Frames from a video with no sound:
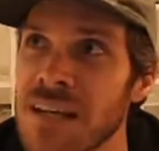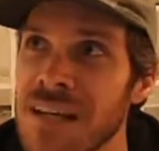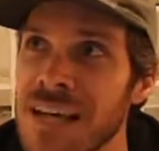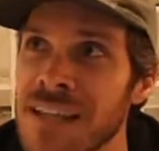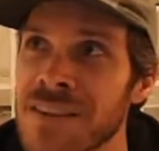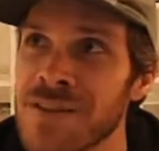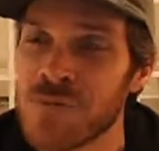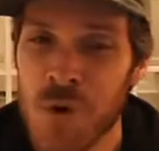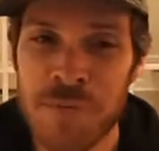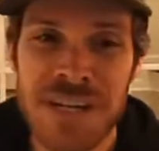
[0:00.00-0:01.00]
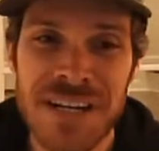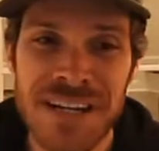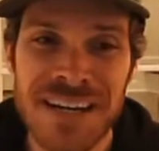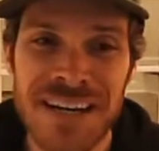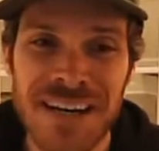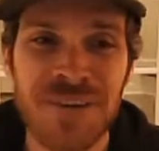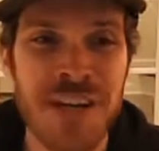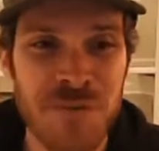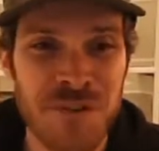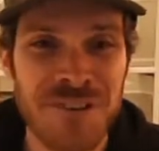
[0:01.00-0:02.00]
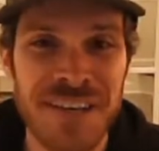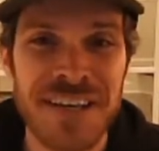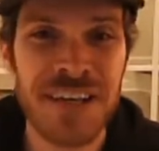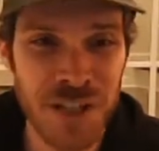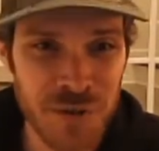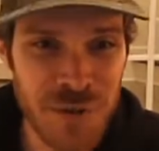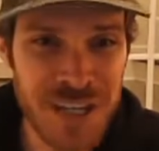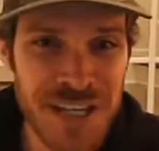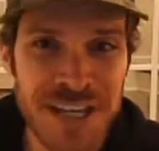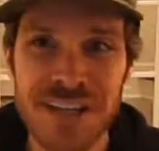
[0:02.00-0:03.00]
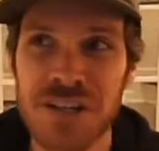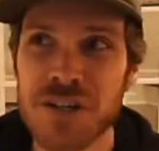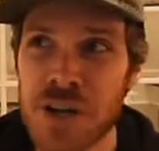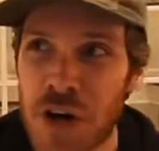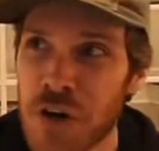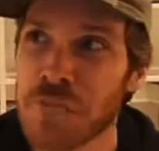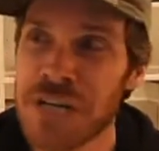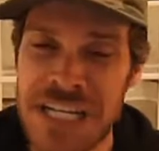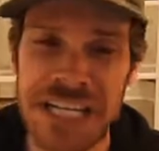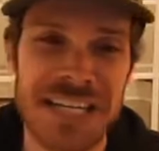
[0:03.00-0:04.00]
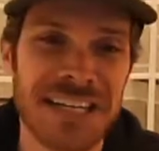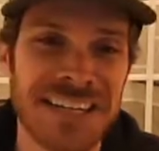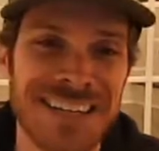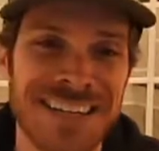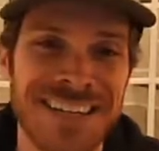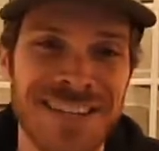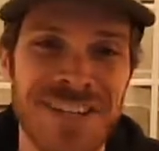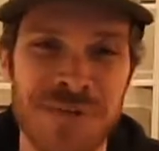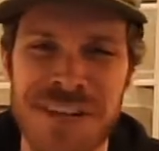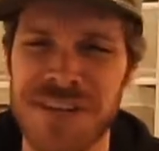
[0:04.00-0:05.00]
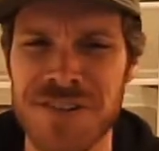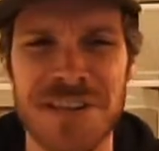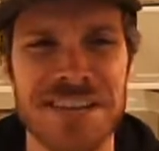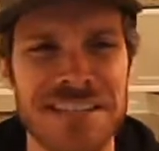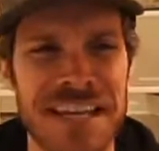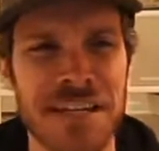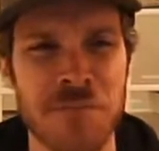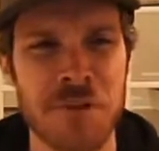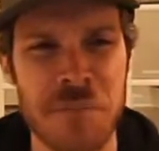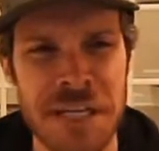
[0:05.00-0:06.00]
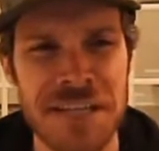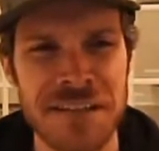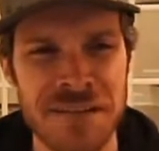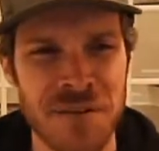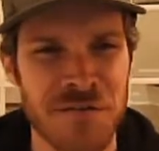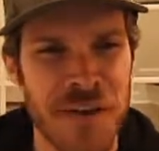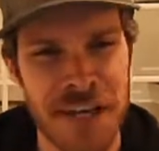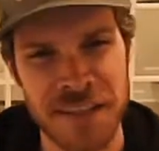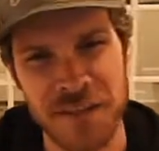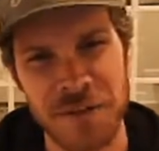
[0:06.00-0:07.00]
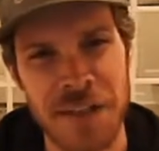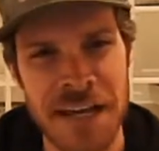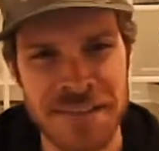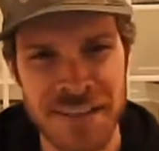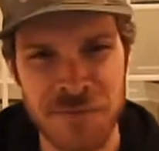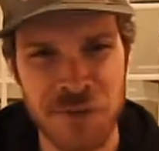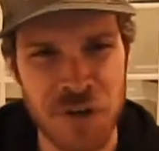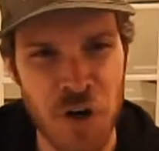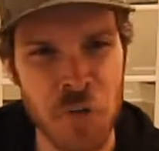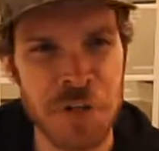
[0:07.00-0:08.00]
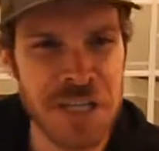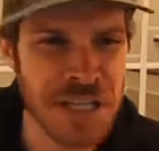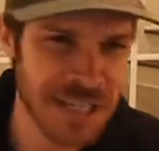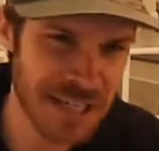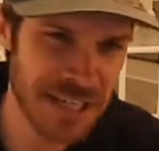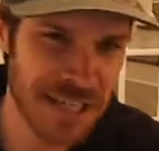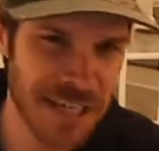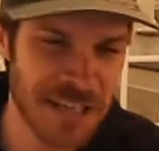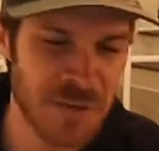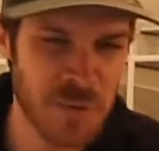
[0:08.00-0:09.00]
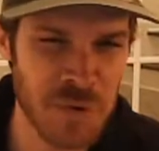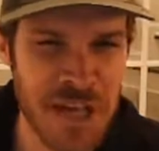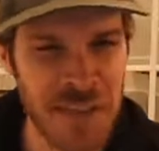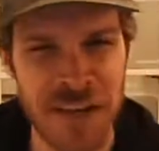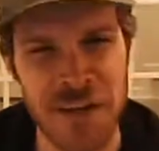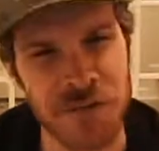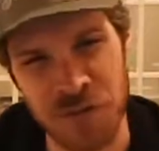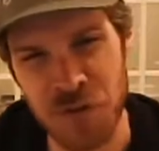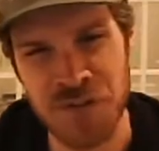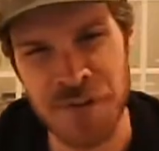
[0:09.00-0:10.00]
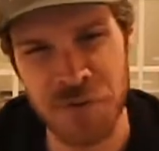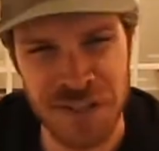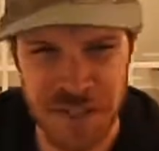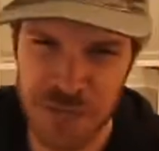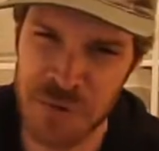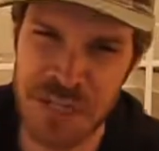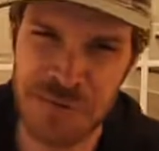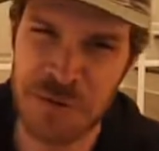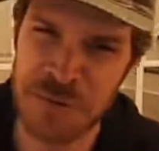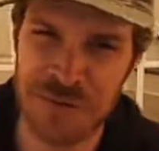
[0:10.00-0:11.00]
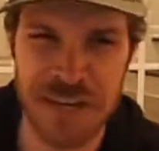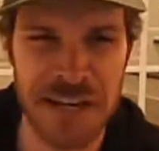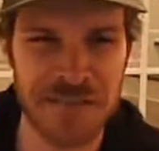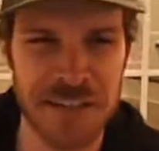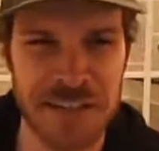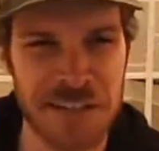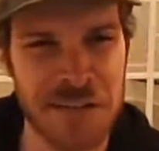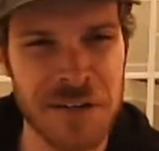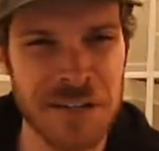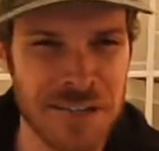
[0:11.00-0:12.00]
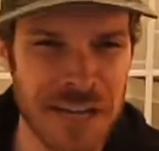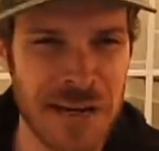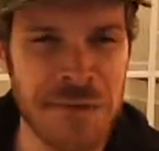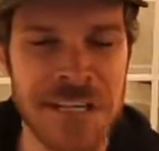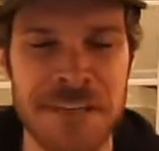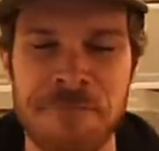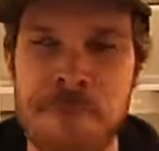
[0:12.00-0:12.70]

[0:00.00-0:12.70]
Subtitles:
And this woman, her name was Hillary Carmody, and she was actually a stand-up comedian. So the fact that her last name was Carmody and like her first name was Hillary, but it was kind of like hilarious comedy.